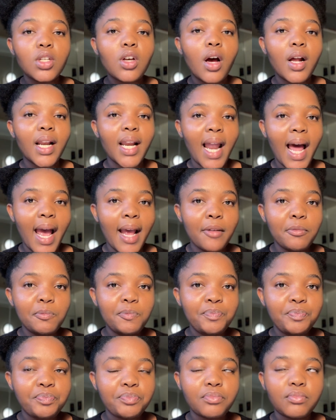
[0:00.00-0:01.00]
Online
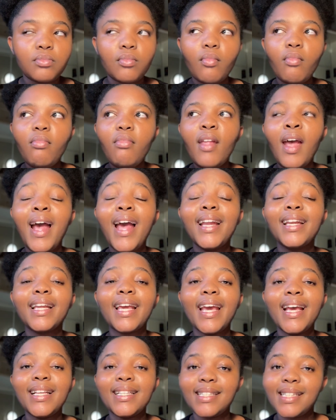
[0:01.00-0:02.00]
and
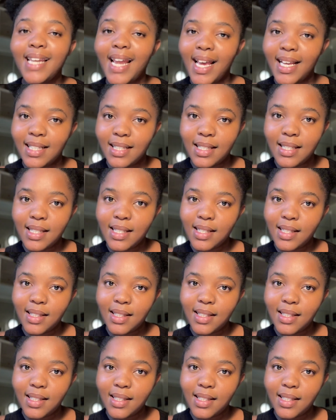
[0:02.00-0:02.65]
Case Lines.